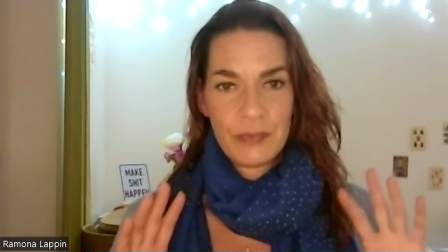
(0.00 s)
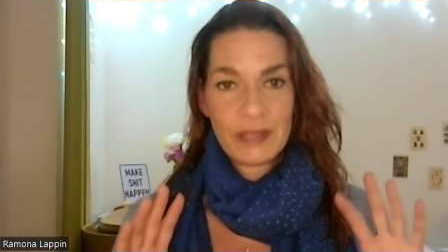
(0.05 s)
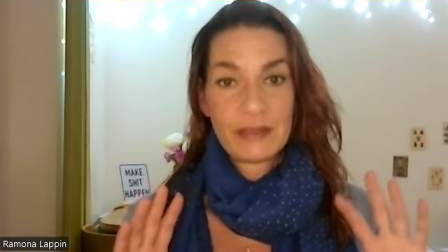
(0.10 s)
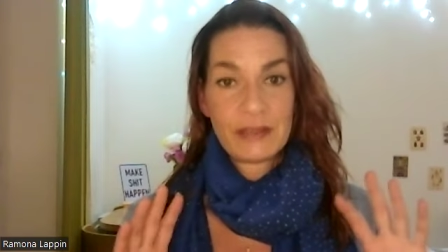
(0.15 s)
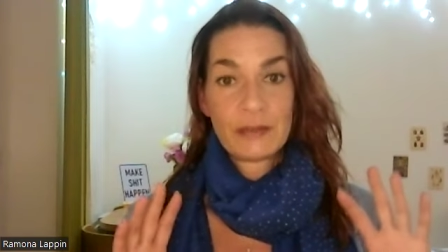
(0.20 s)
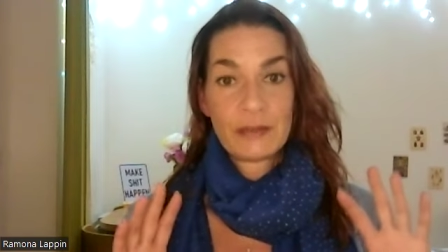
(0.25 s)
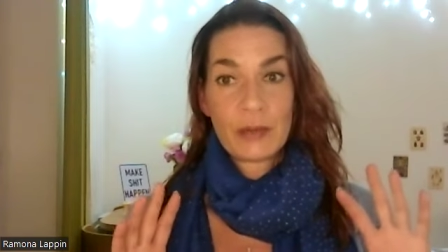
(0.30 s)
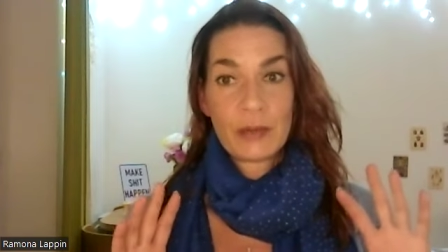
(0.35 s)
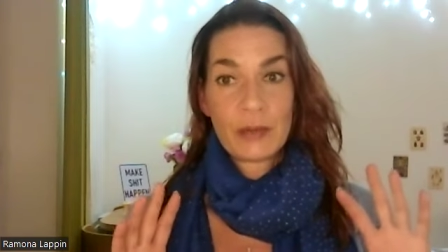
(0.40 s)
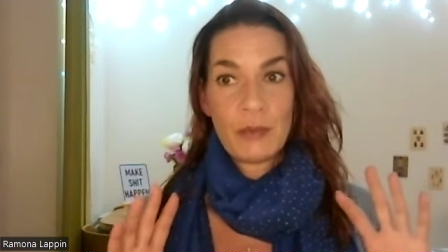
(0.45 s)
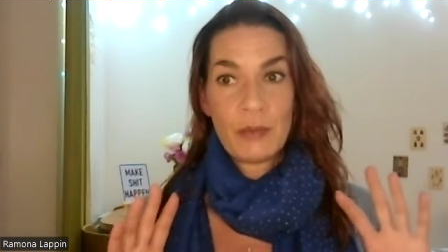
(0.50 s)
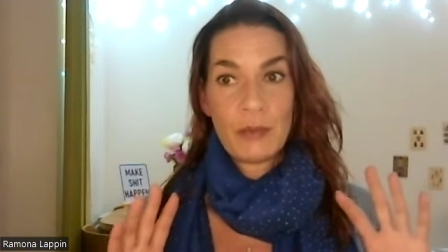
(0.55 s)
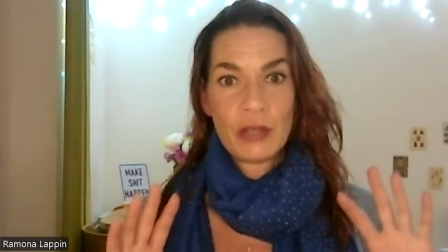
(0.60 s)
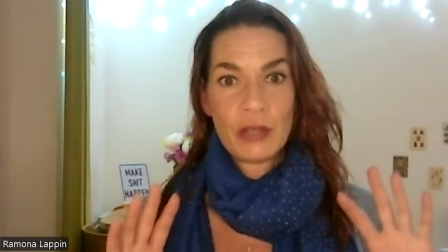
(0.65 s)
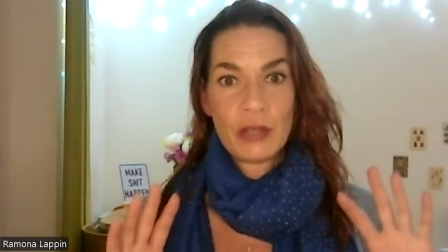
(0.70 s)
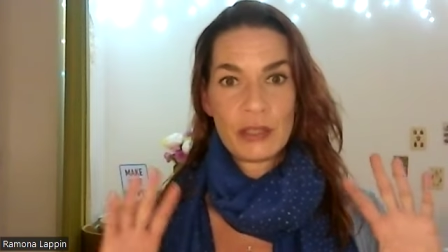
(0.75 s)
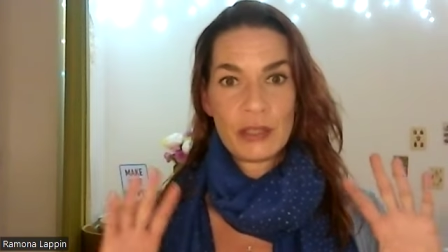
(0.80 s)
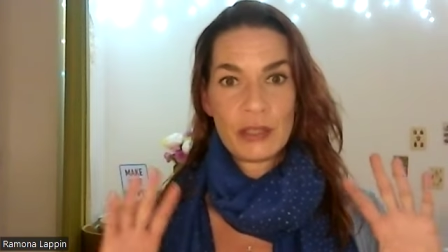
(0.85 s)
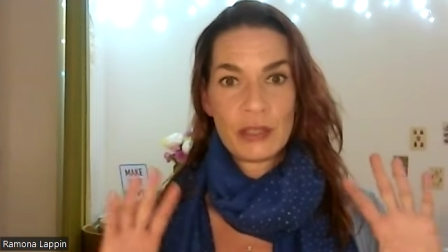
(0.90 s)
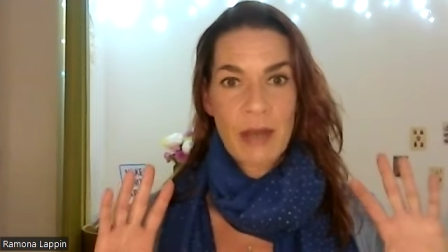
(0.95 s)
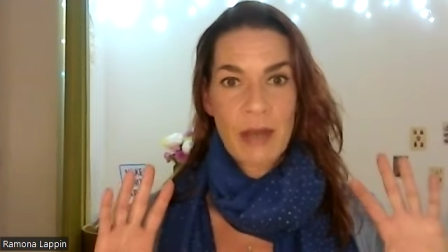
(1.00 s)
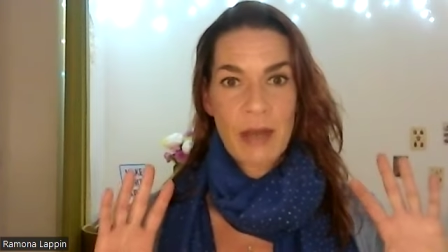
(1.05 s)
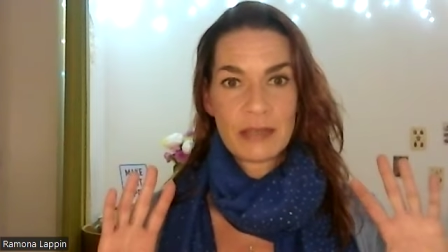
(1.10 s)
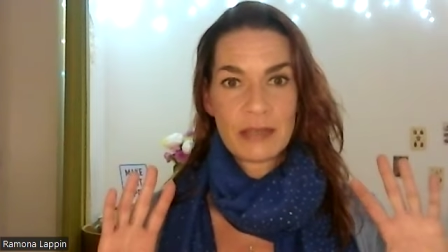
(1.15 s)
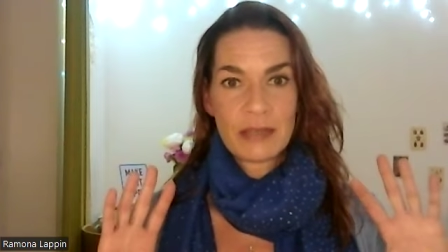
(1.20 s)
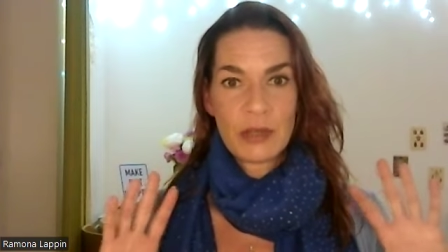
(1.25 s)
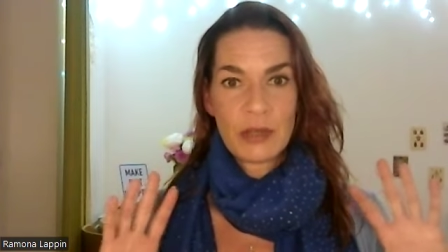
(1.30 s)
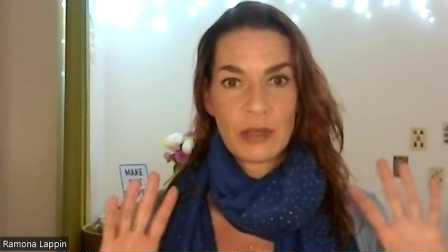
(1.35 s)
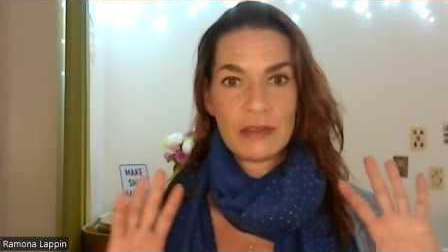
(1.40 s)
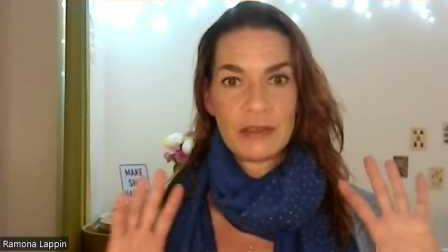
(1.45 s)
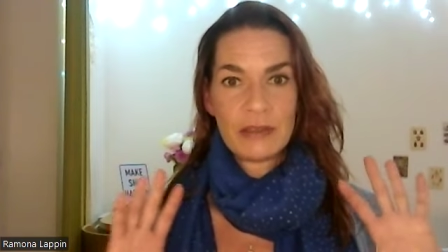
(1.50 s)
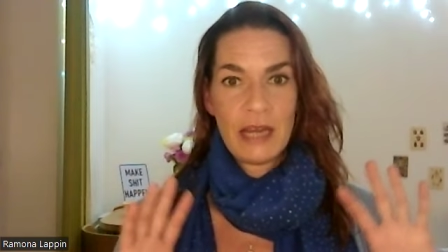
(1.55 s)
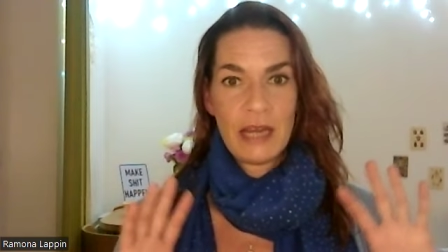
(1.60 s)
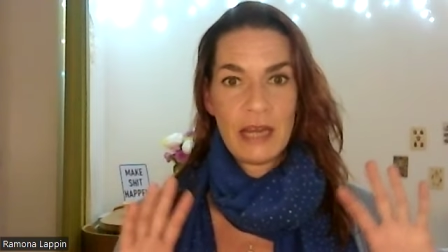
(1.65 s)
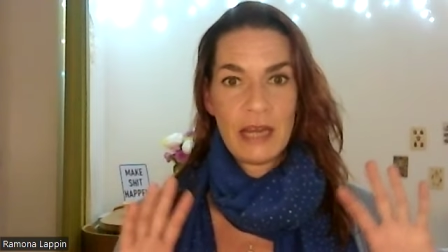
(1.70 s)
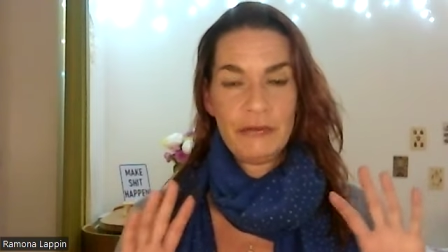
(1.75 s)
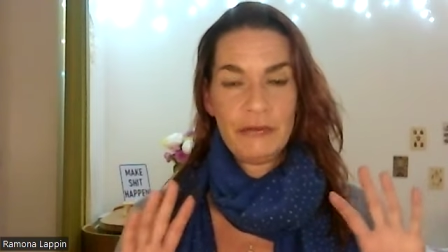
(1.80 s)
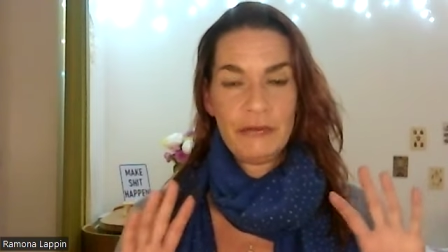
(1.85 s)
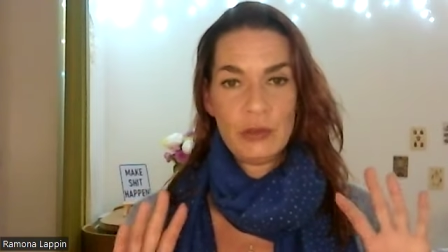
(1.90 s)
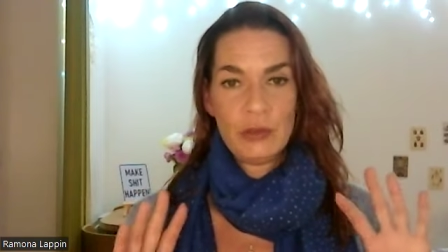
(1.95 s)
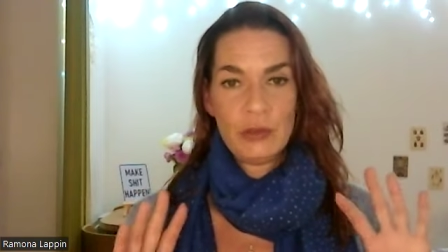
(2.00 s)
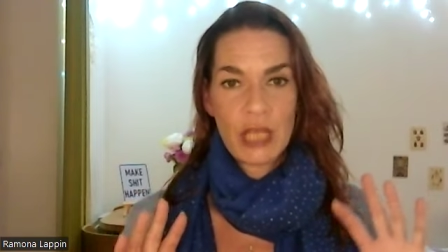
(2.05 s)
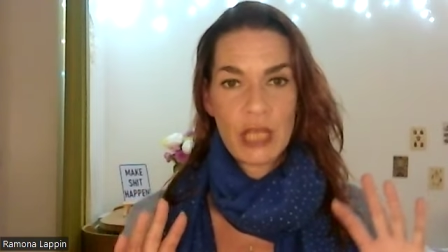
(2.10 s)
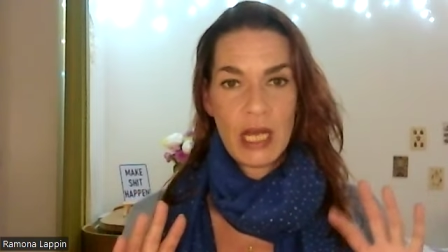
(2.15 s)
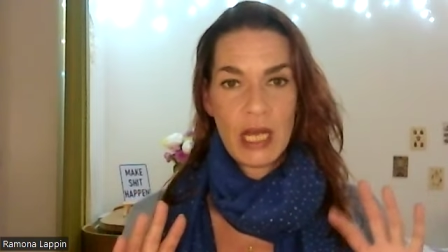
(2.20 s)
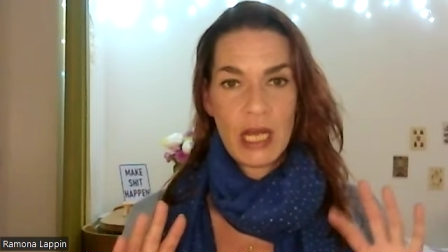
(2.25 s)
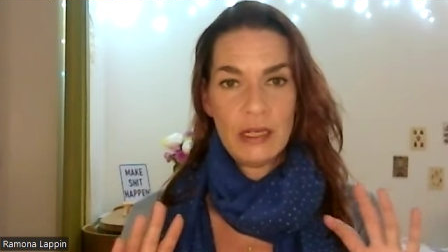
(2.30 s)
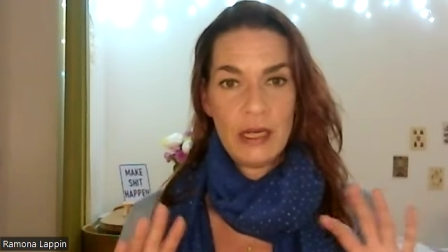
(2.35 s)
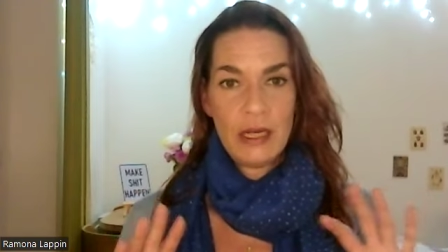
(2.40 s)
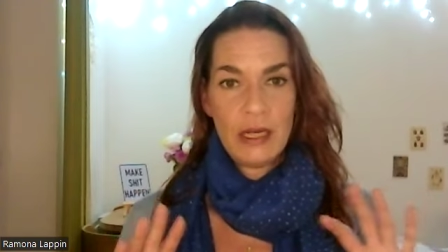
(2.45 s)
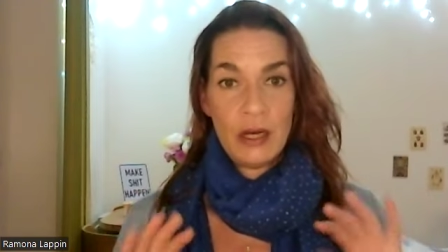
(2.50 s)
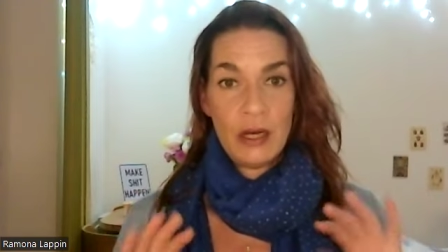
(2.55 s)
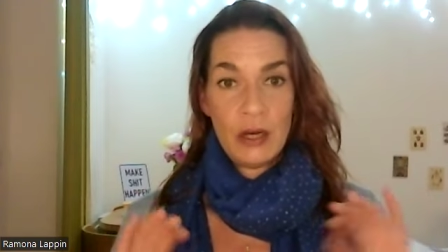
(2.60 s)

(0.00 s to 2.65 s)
This is what merges past, present, and future,